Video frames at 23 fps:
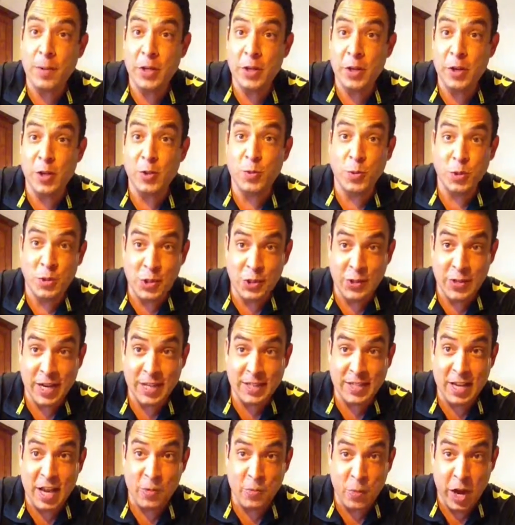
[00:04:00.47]
to yours, we'll see you
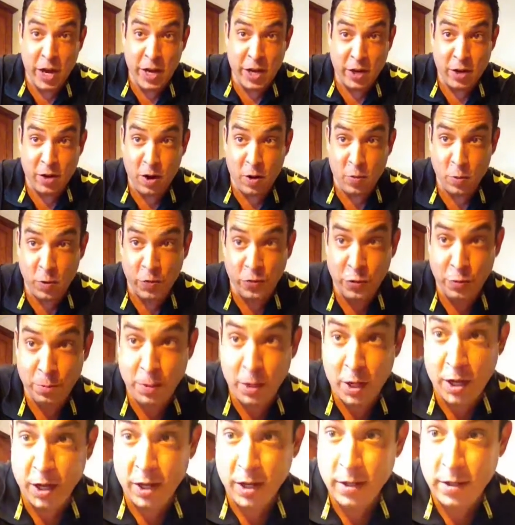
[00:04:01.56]
next time right here on Real Food
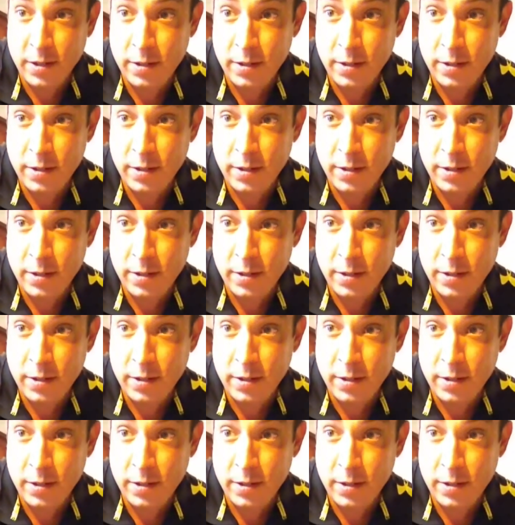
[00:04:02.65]
Blog.